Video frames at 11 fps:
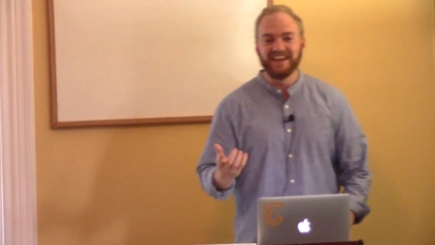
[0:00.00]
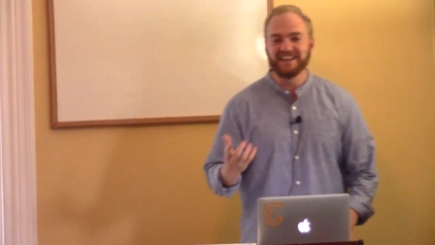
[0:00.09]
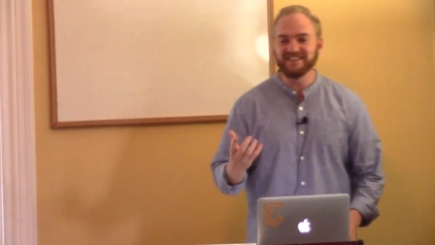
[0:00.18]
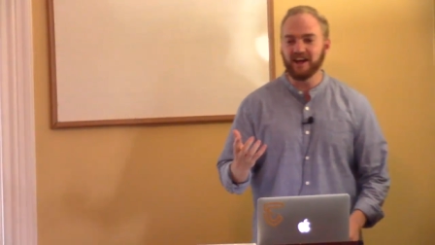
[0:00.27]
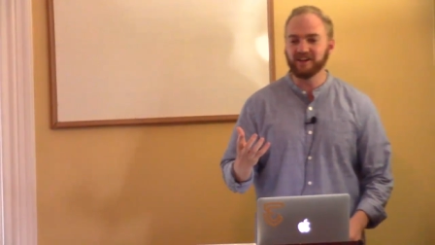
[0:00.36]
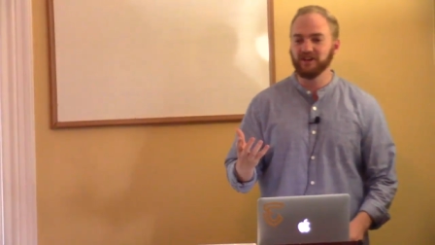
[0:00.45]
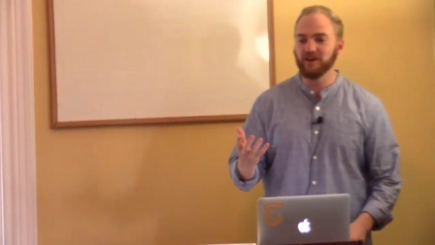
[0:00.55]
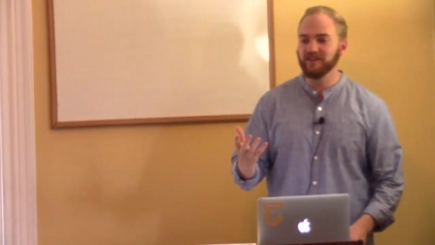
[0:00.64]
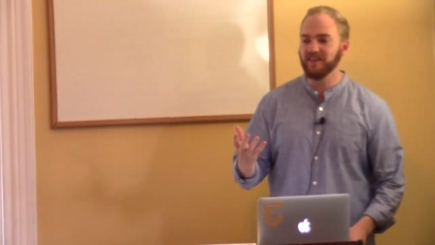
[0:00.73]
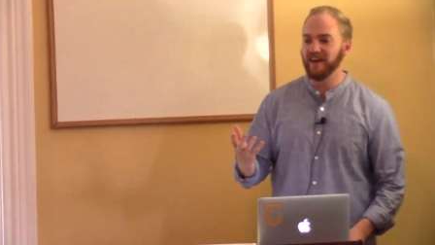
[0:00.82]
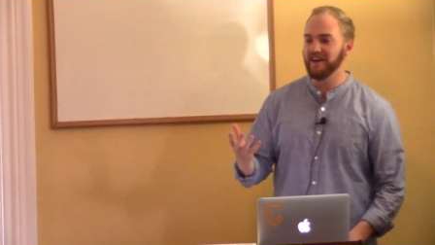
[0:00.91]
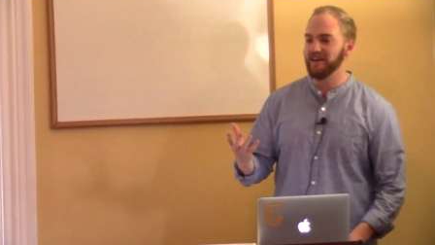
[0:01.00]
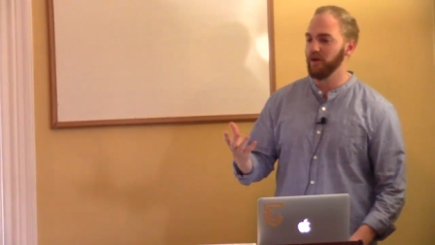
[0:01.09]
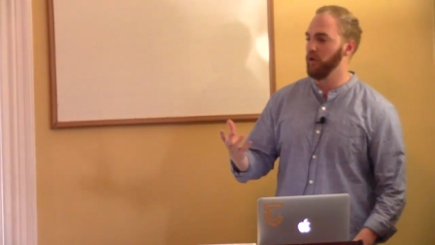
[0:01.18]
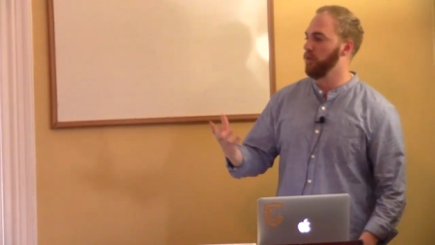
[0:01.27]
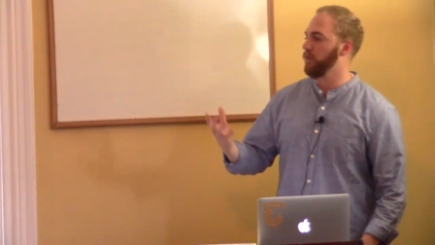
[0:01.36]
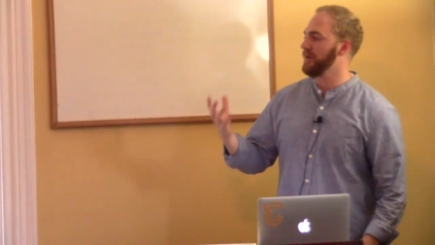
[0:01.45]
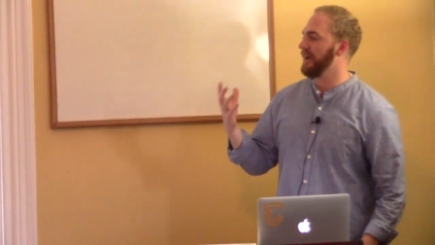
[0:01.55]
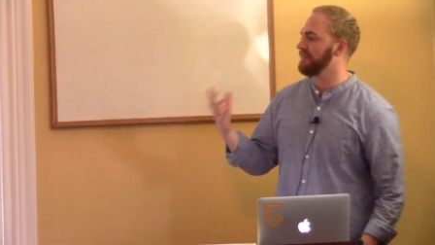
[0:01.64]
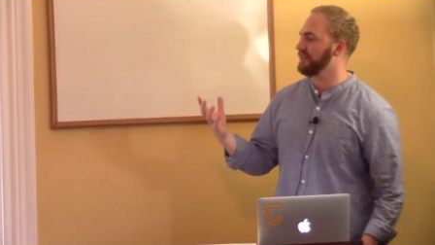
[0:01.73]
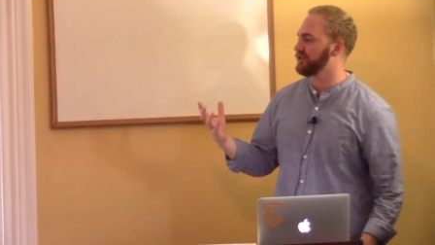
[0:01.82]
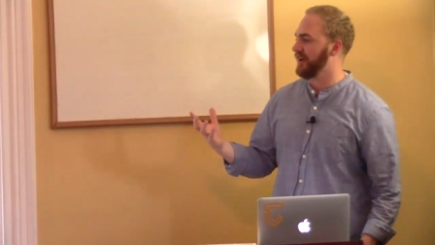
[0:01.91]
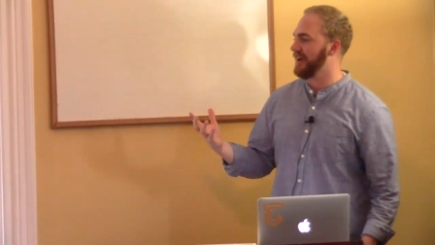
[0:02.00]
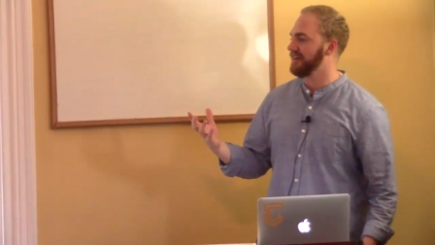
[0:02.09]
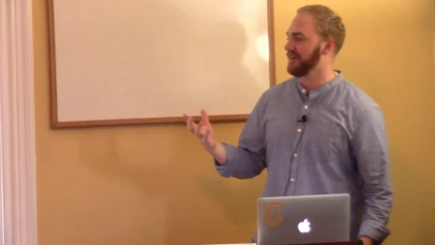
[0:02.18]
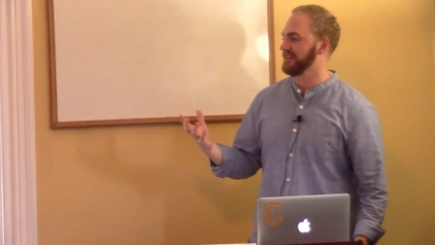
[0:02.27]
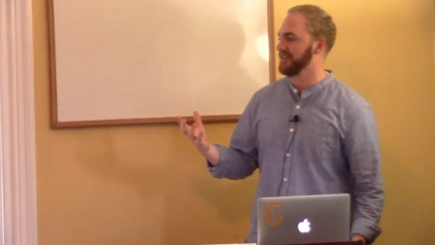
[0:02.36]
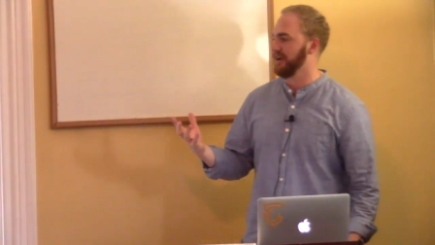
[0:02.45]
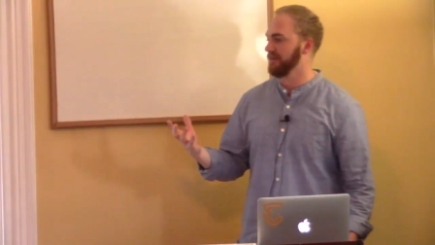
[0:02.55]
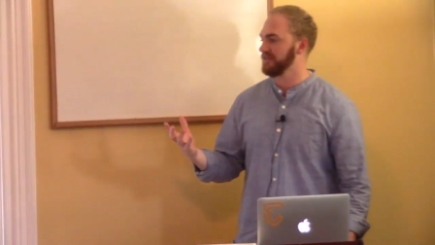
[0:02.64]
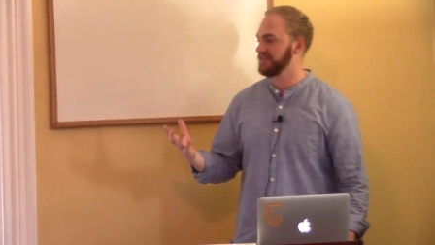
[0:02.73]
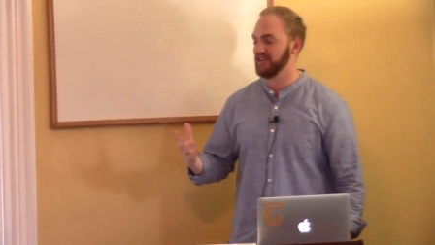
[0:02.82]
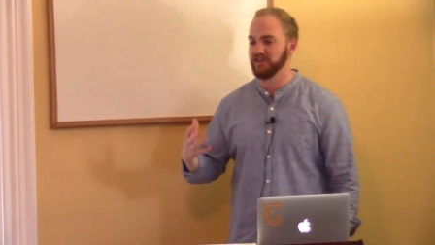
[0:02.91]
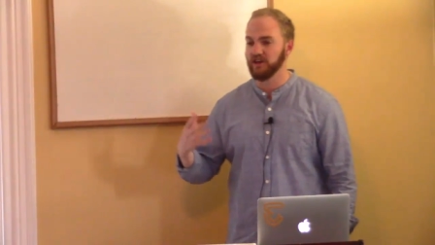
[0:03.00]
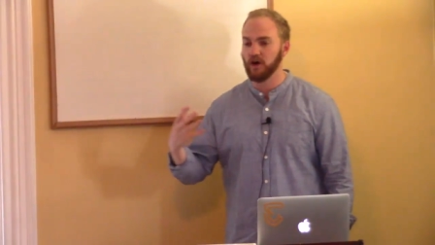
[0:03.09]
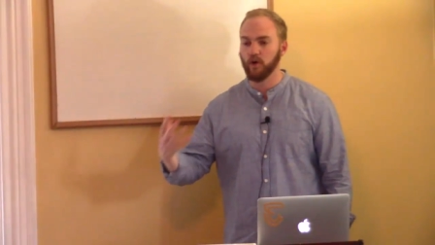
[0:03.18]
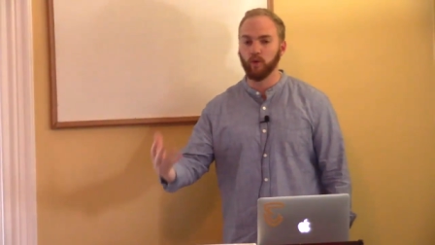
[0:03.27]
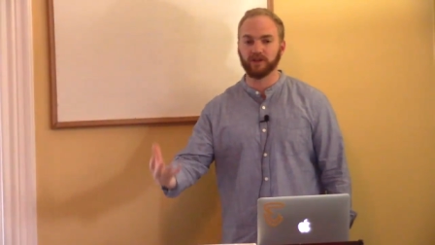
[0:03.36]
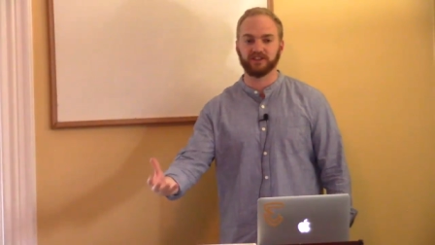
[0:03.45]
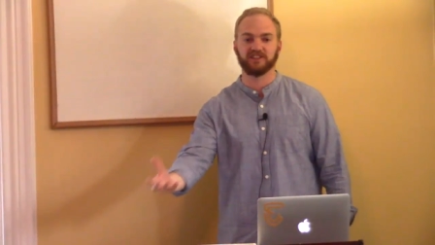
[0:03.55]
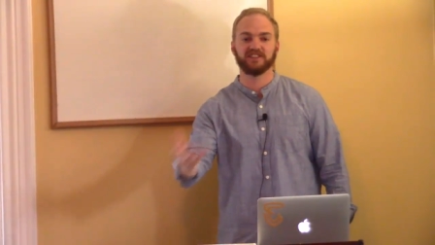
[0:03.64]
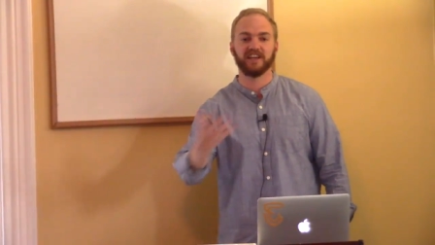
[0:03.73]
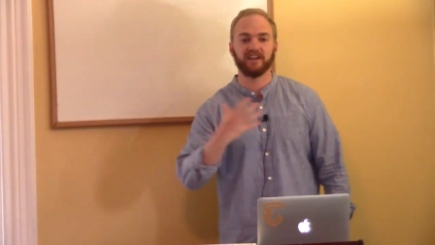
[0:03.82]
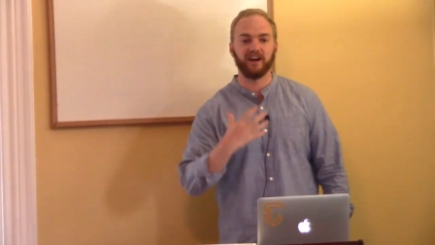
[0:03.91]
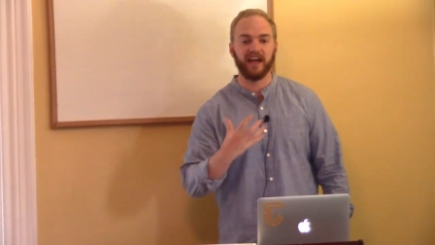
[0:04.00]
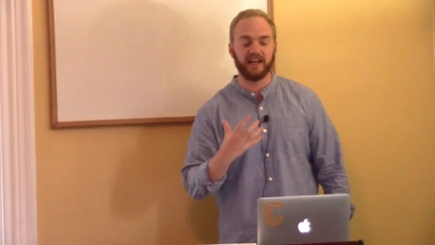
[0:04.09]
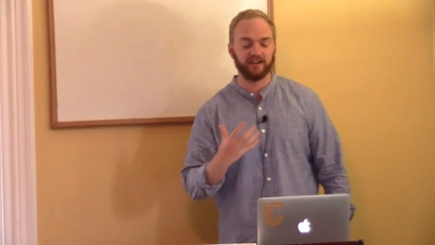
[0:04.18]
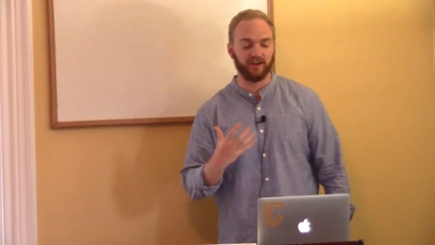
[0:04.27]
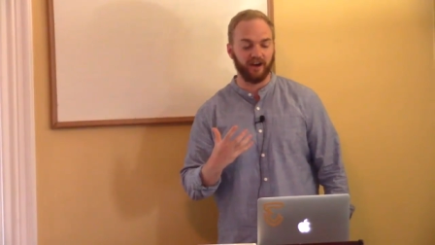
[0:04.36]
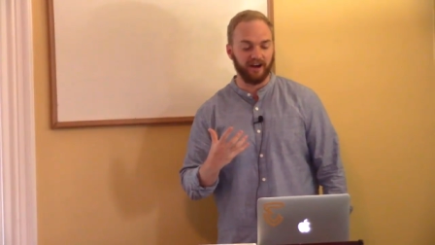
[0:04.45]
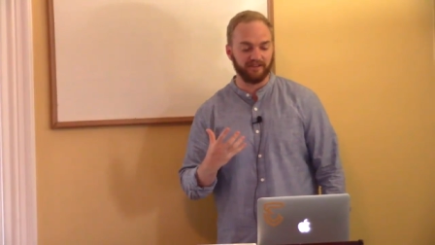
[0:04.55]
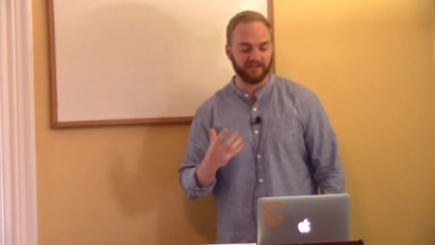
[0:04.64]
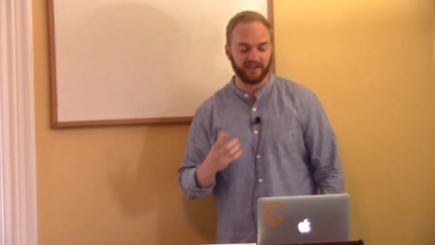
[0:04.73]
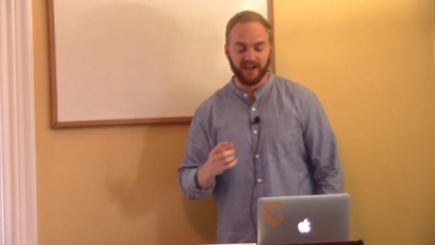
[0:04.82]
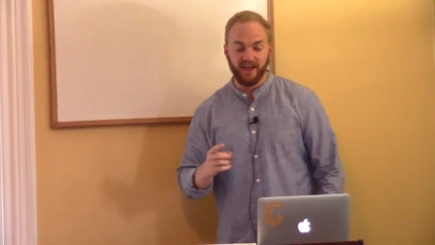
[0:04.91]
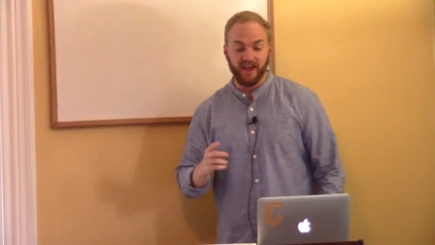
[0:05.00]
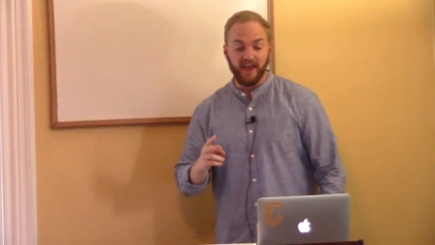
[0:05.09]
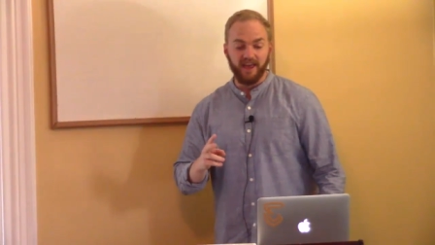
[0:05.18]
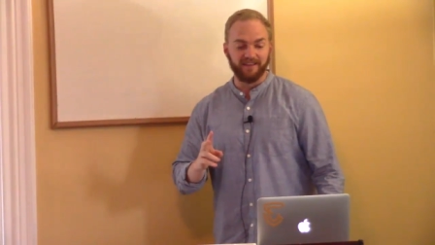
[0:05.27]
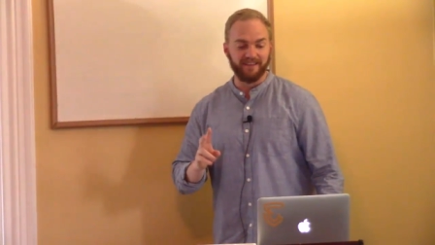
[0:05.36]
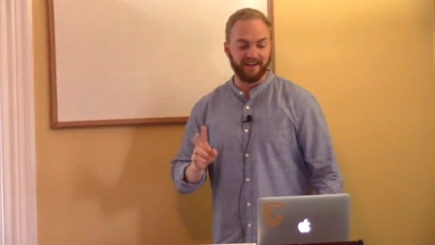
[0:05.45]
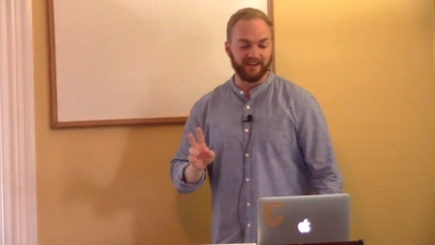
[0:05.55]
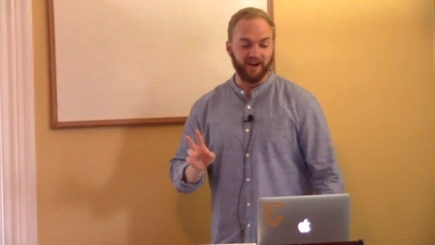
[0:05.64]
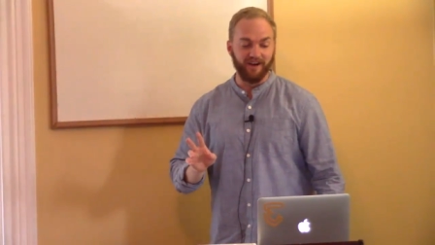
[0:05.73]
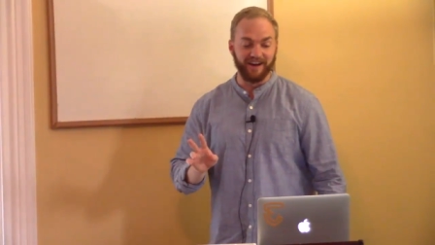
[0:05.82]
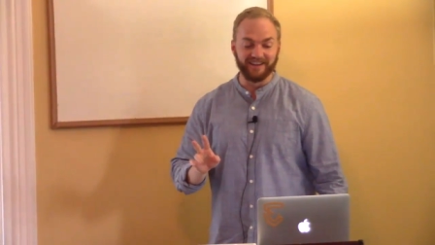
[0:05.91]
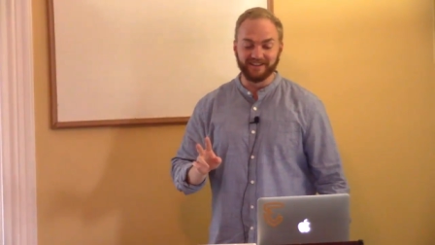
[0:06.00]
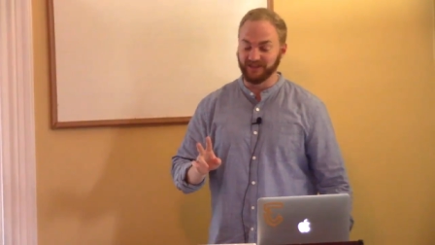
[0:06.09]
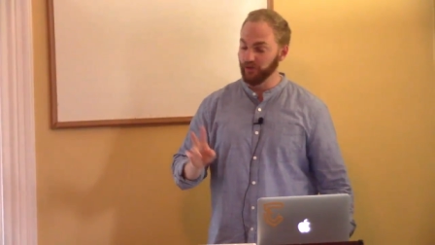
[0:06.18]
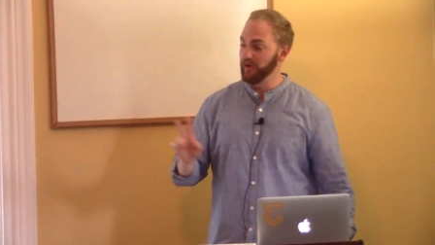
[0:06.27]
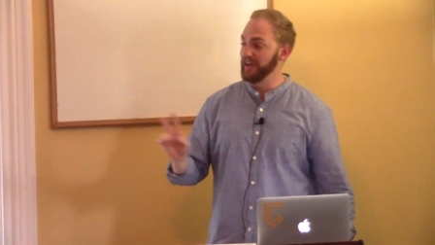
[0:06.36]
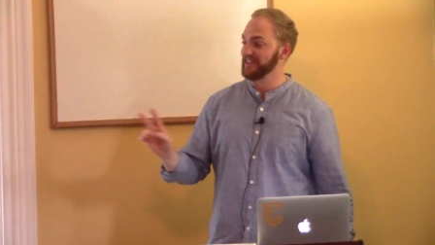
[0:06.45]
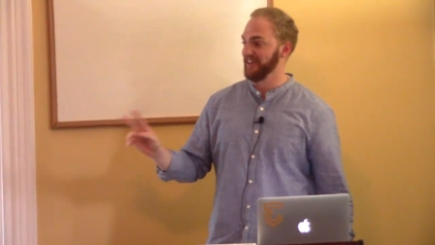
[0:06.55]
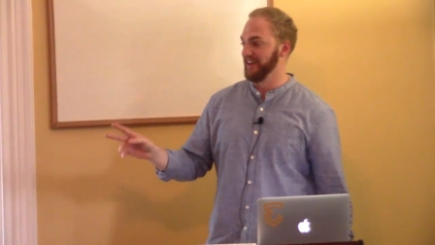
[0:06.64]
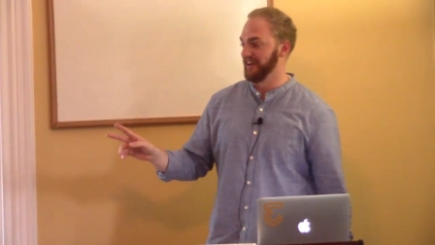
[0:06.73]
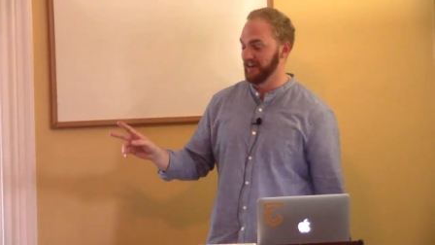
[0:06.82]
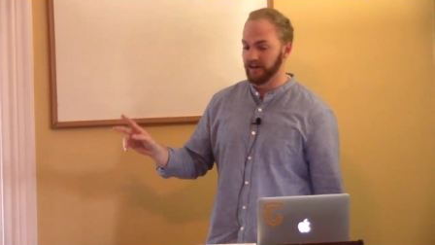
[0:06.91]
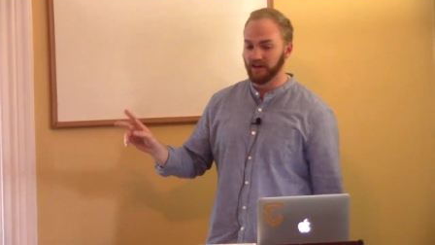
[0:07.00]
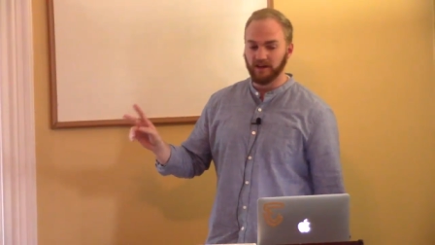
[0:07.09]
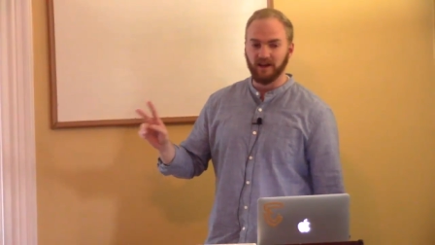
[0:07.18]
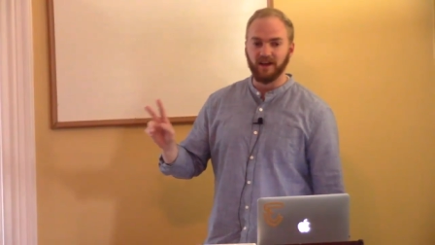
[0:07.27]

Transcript: It's not good that we haven't trained ourselves to know what should set our anger off. And then, all right, two weeks later,